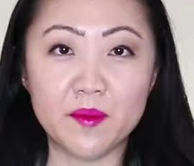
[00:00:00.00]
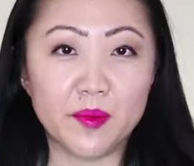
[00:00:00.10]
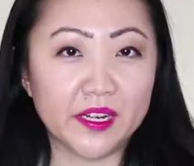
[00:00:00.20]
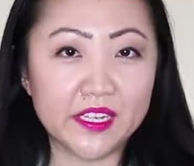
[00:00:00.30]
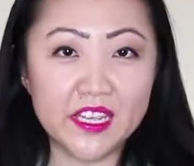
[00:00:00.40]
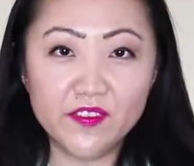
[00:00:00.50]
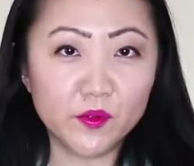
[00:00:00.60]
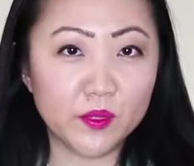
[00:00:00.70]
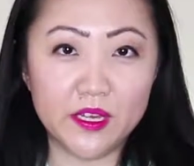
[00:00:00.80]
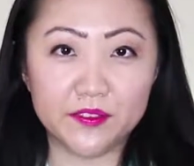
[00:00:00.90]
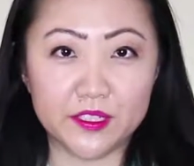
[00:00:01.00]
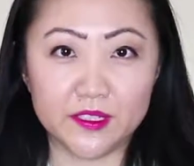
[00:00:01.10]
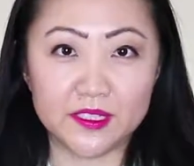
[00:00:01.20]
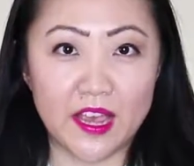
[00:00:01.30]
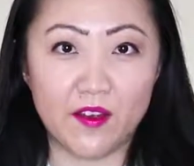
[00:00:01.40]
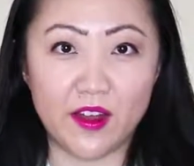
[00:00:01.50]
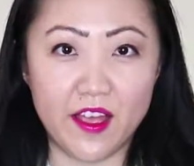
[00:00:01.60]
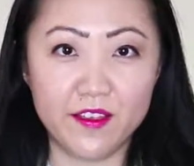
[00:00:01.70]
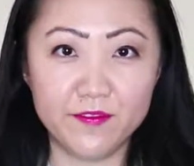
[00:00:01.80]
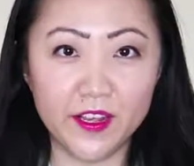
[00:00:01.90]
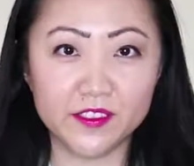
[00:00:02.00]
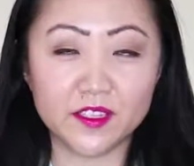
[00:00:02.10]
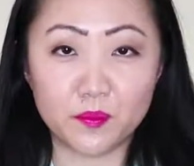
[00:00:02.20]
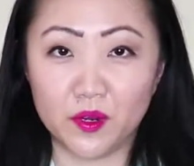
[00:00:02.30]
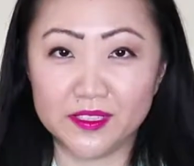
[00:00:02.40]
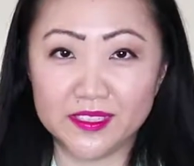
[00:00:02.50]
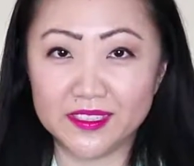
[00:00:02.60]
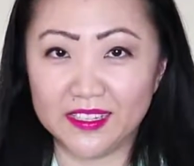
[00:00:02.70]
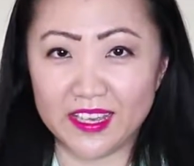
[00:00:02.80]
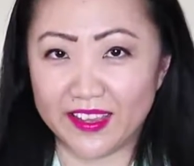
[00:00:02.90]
but even without the discount, I find that the prices at